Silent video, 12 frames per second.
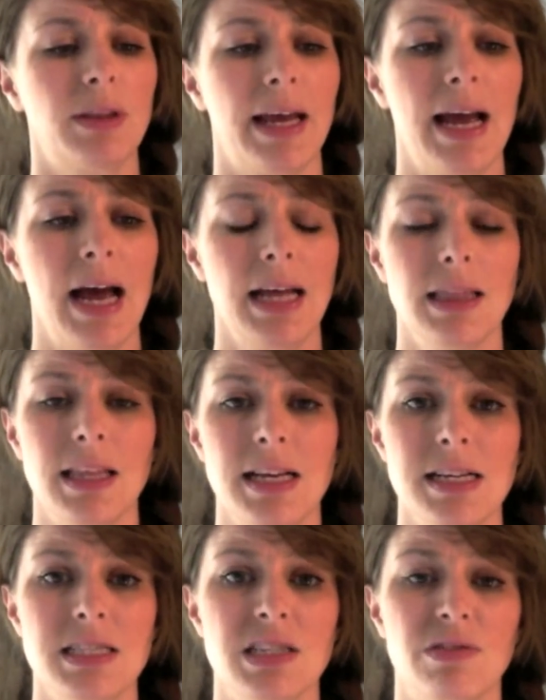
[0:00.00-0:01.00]
They had
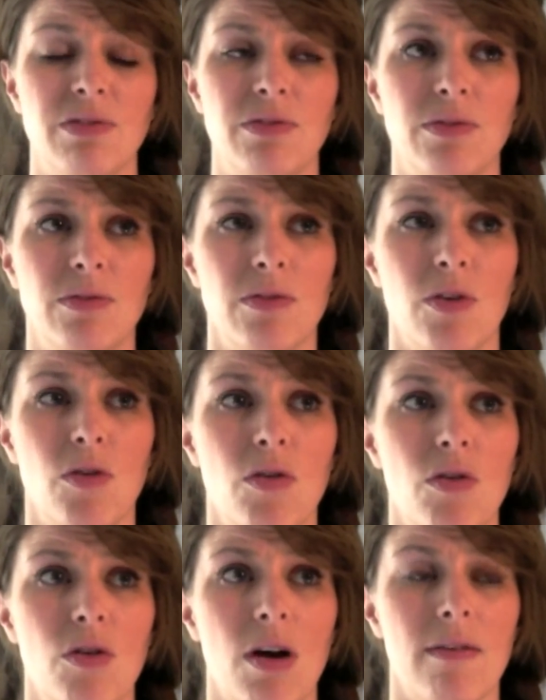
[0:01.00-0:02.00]
these
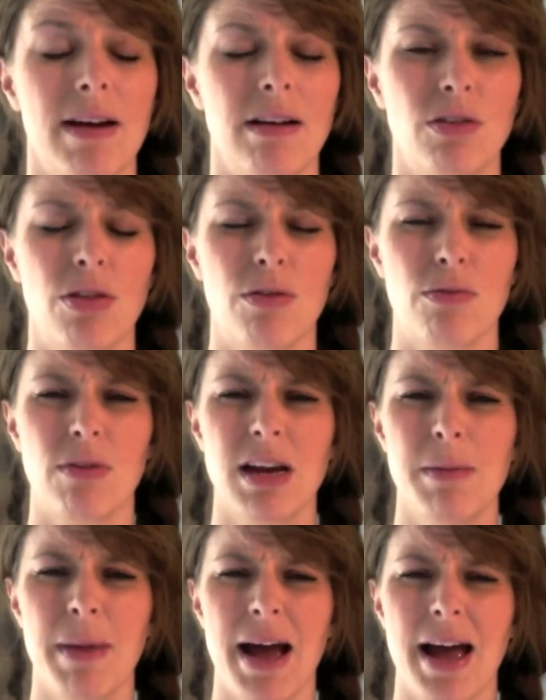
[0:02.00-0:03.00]
for around
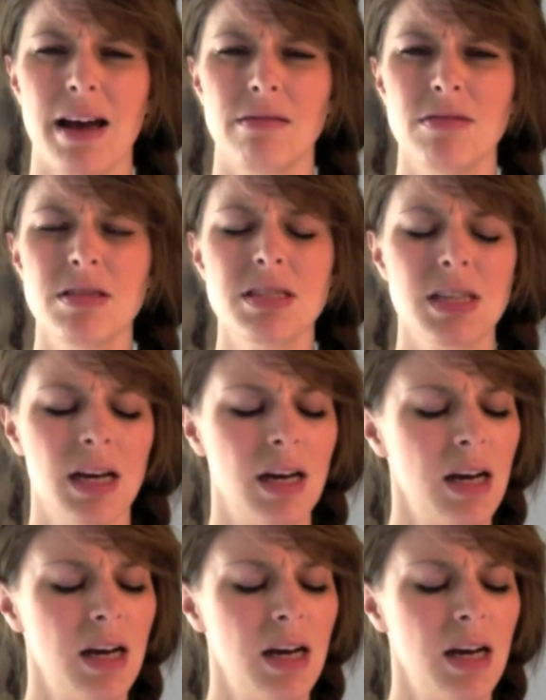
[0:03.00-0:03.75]
£3.